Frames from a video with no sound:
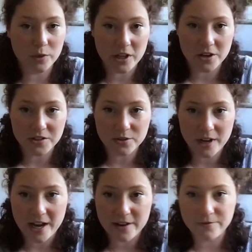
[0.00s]
We also
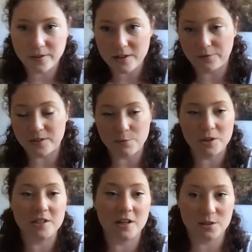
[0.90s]
have, if
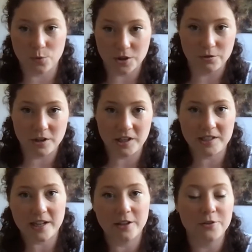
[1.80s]
someone does want to run a
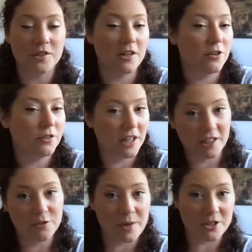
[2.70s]
Telos node,
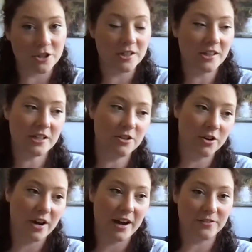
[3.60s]
like you mentioned, they
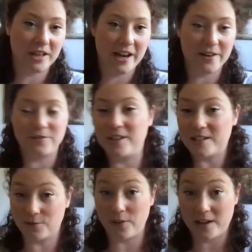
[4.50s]
don't have to have
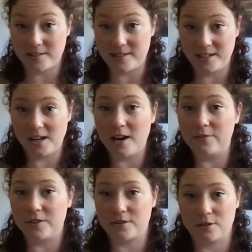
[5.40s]
this fancy
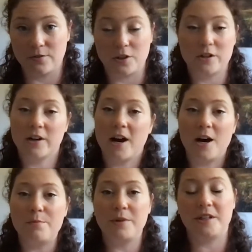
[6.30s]
of a server.
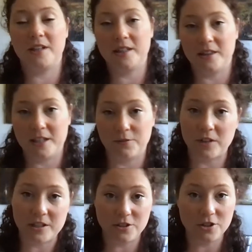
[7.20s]
But if
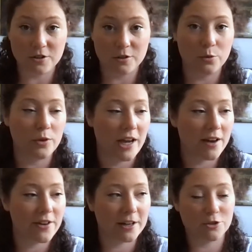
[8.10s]
they do, we
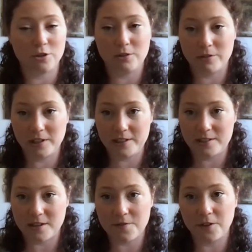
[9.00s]
have actually
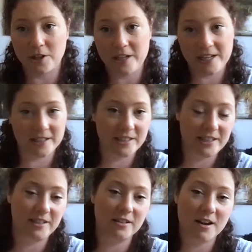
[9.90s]
released a very
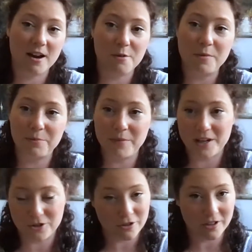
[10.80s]
handy
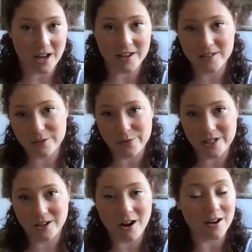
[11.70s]
magical guide to
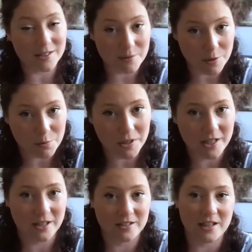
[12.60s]
being awesome at
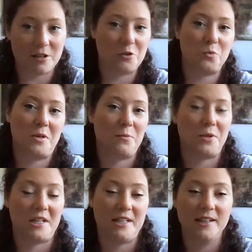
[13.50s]
being at Telos
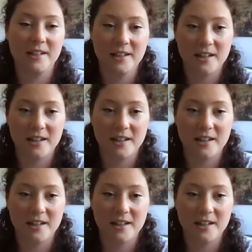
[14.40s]
BP,